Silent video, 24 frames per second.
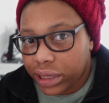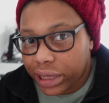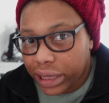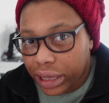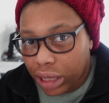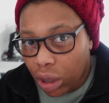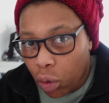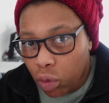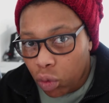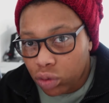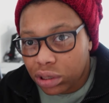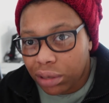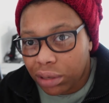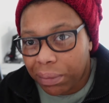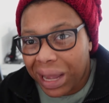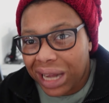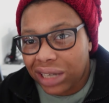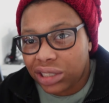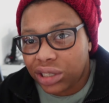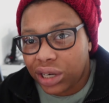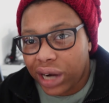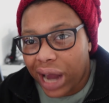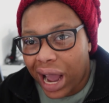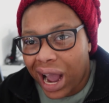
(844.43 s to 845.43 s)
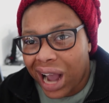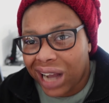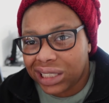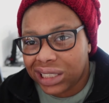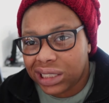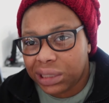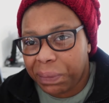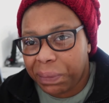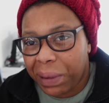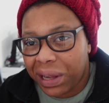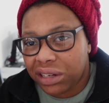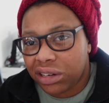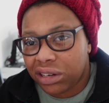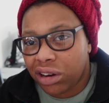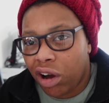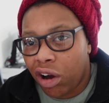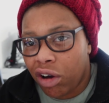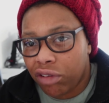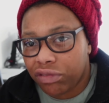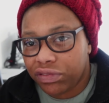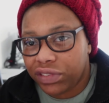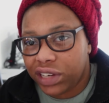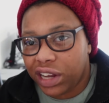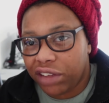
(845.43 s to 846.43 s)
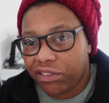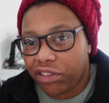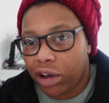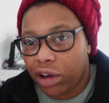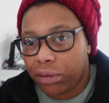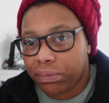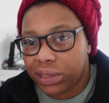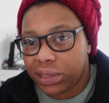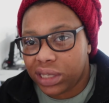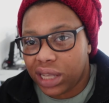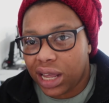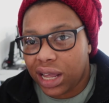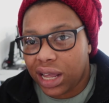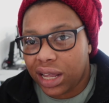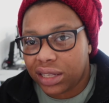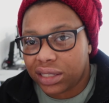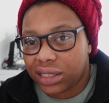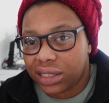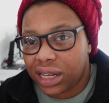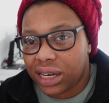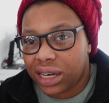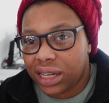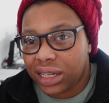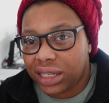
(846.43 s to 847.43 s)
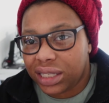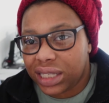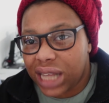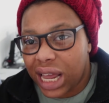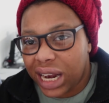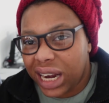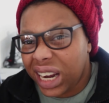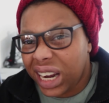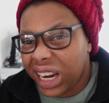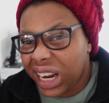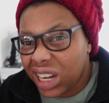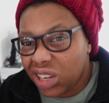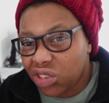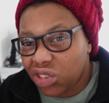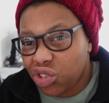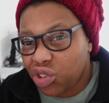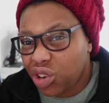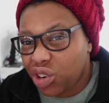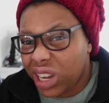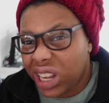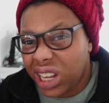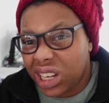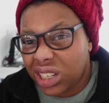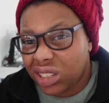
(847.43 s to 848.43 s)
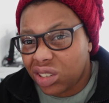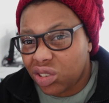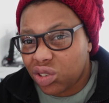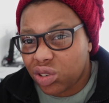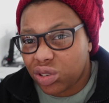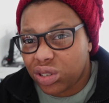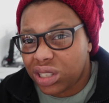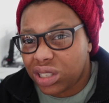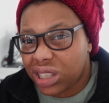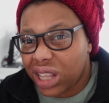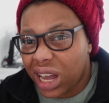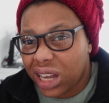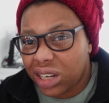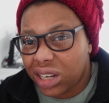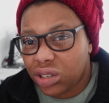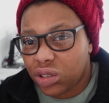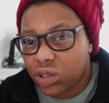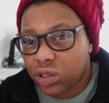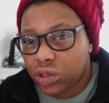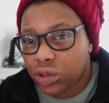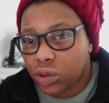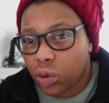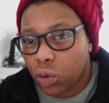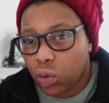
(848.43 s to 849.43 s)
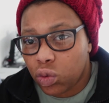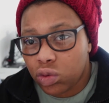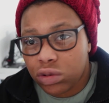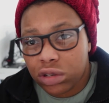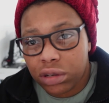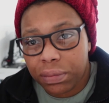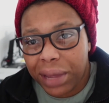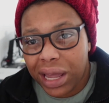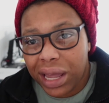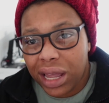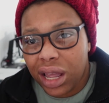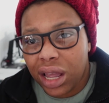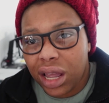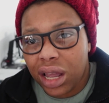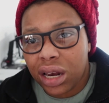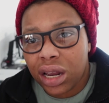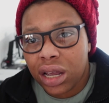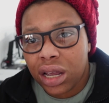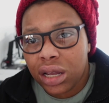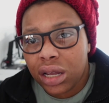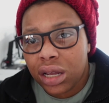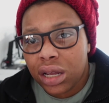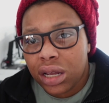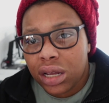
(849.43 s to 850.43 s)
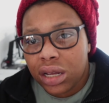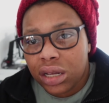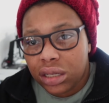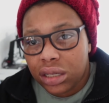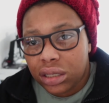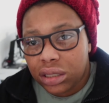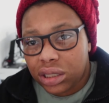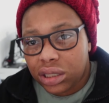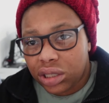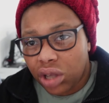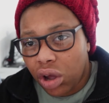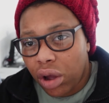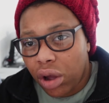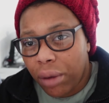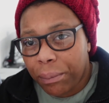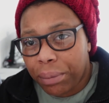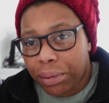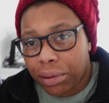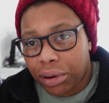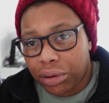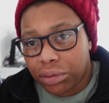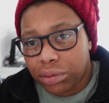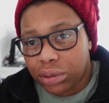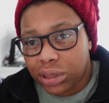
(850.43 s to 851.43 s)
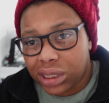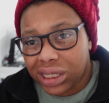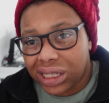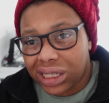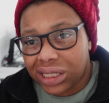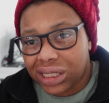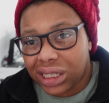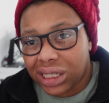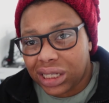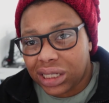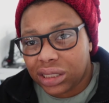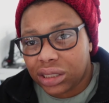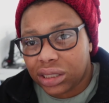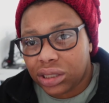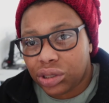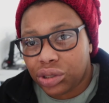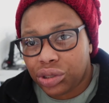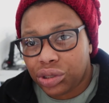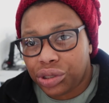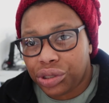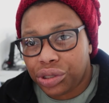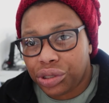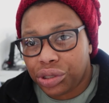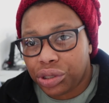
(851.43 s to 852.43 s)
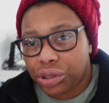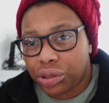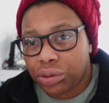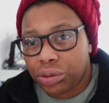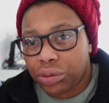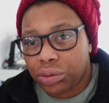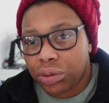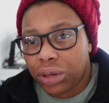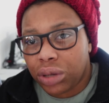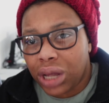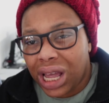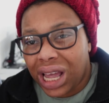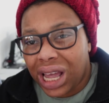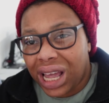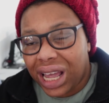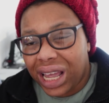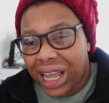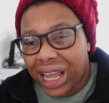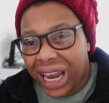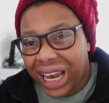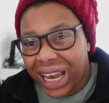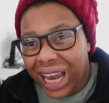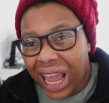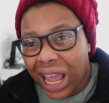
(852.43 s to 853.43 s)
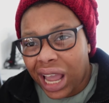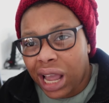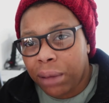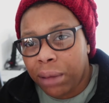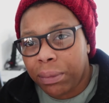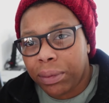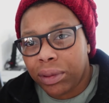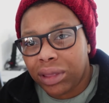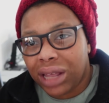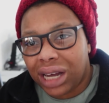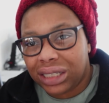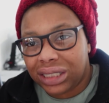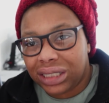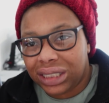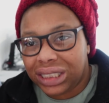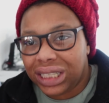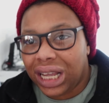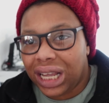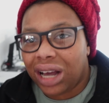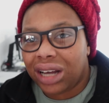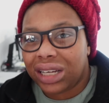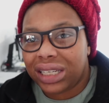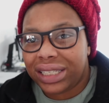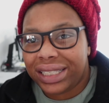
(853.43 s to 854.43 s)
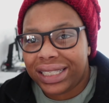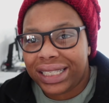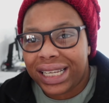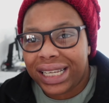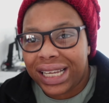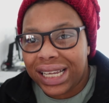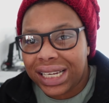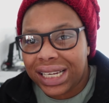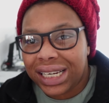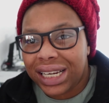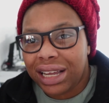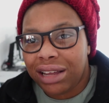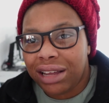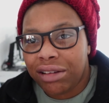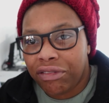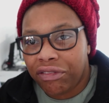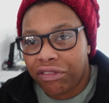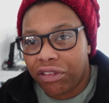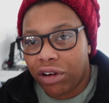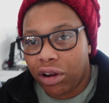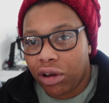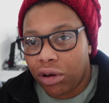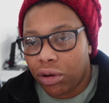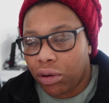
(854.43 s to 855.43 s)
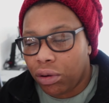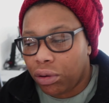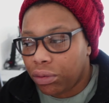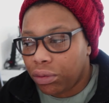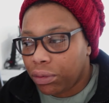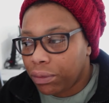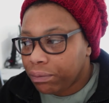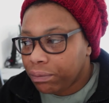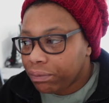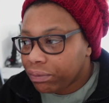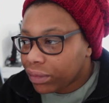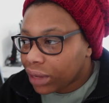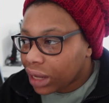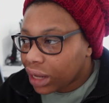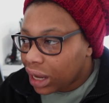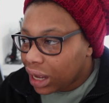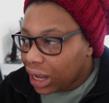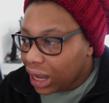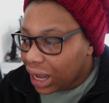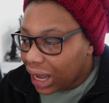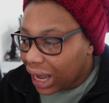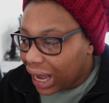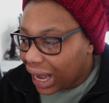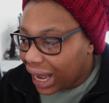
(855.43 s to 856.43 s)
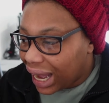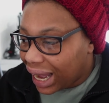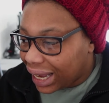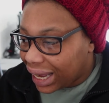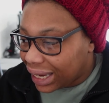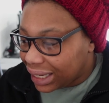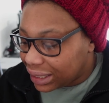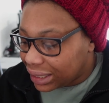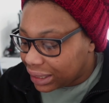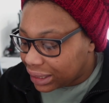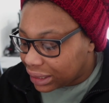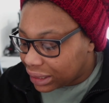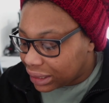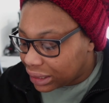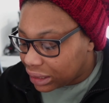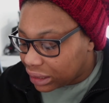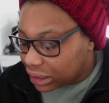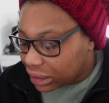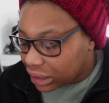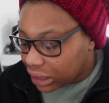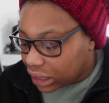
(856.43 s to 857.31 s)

the automation aspect of DevOps is. And it literally is just that. It's just automating certain processes to enable that CI/CD flow. And